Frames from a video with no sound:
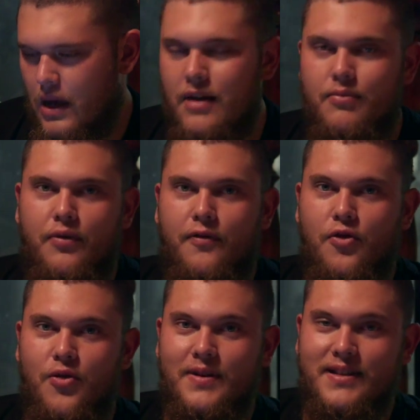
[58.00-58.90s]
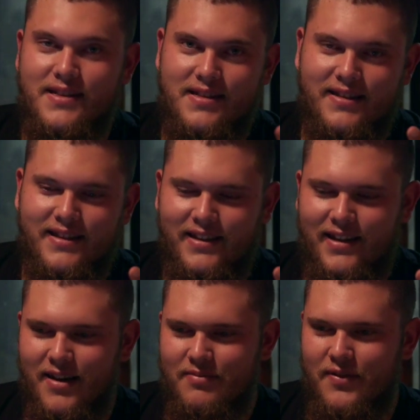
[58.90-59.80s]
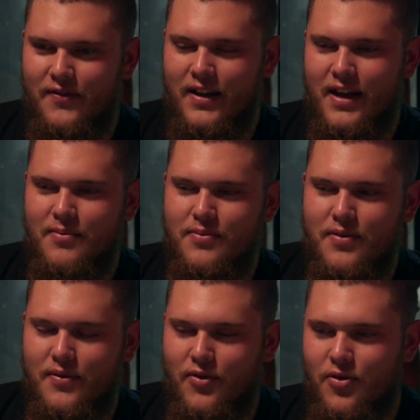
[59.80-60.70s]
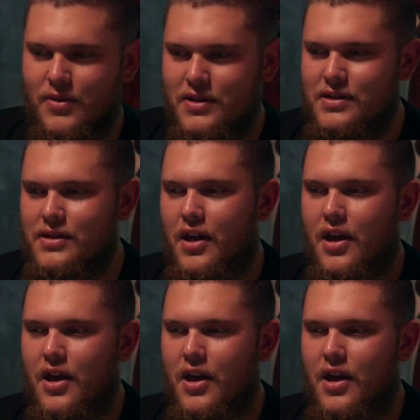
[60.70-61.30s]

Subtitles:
And performance. Can't forget performance.